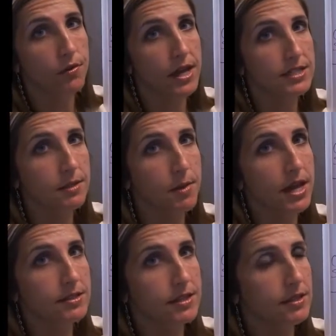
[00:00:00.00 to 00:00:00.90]
That's the
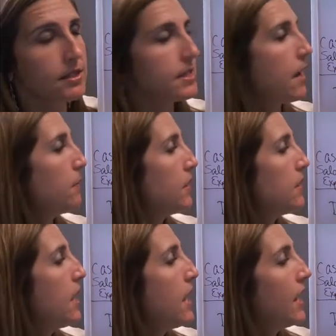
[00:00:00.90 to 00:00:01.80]
past thing that's happened,
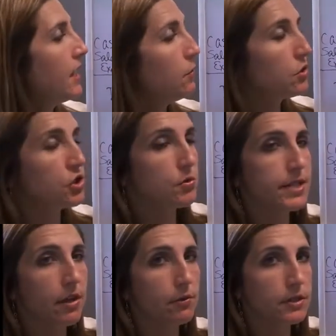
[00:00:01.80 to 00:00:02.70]
and it would show
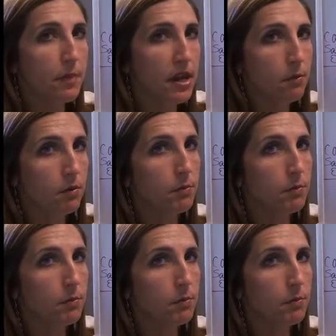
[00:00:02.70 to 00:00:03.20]
salaries payable.